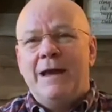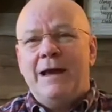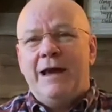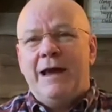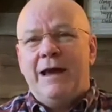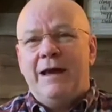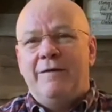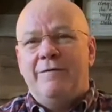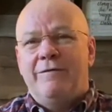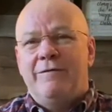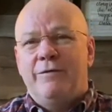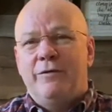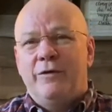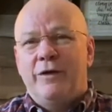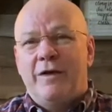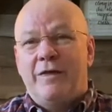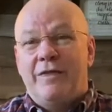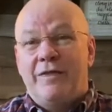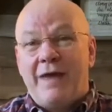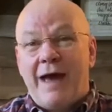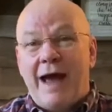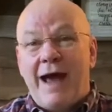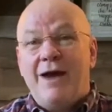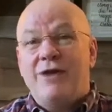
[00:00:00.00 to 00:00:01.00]
And for
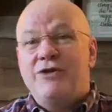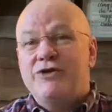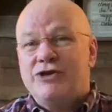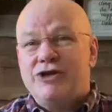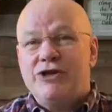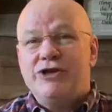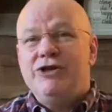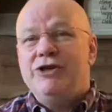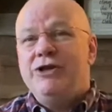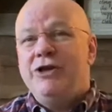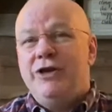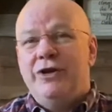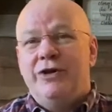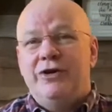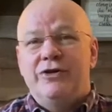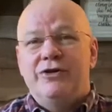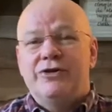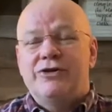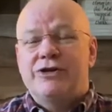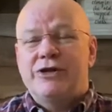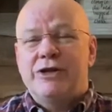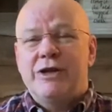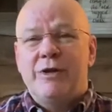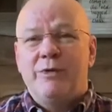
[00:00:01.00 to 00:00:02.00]
1,000
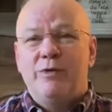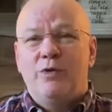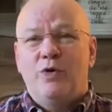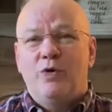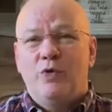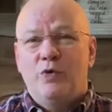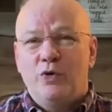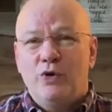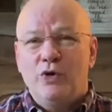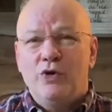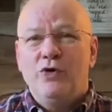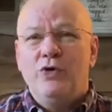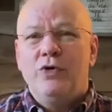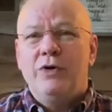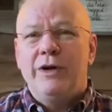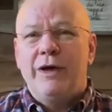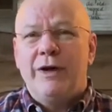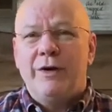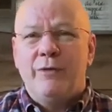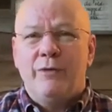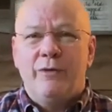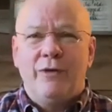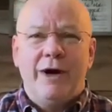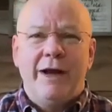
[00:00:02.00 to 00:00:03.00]
years, he will rule
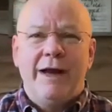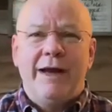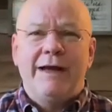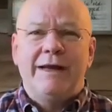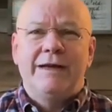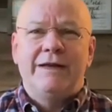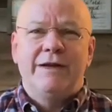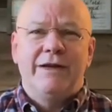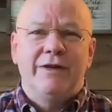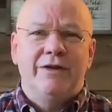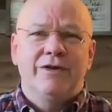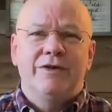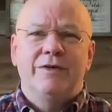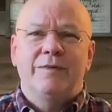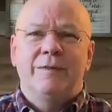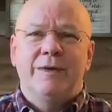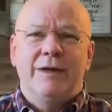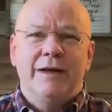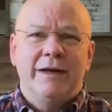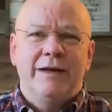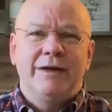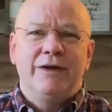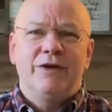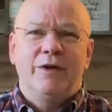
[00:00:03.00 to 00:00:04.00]
and reign during the
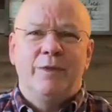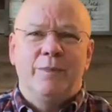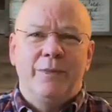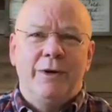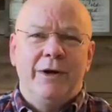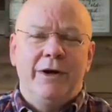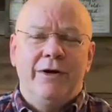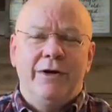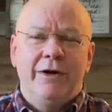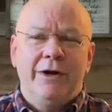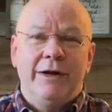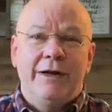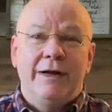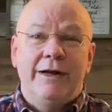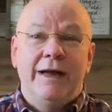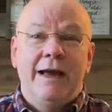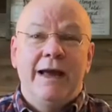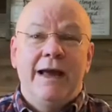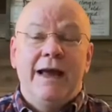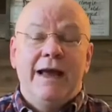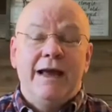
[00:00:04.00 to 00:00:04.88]
millennial period.